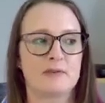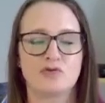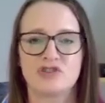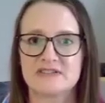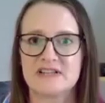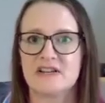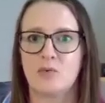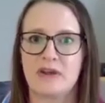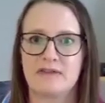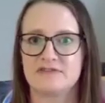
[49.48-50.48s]
So just like
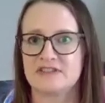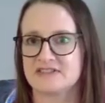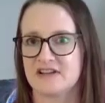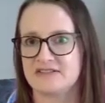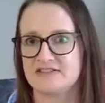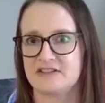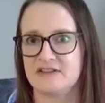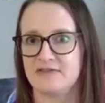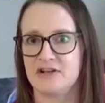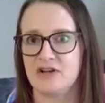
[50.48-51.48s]
we've discussed
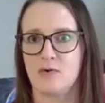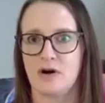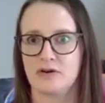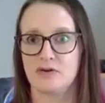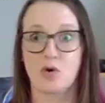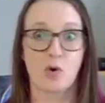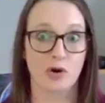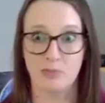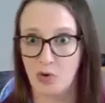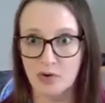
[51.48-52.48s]
in the video on
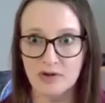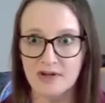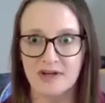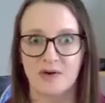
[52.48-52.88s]
normal,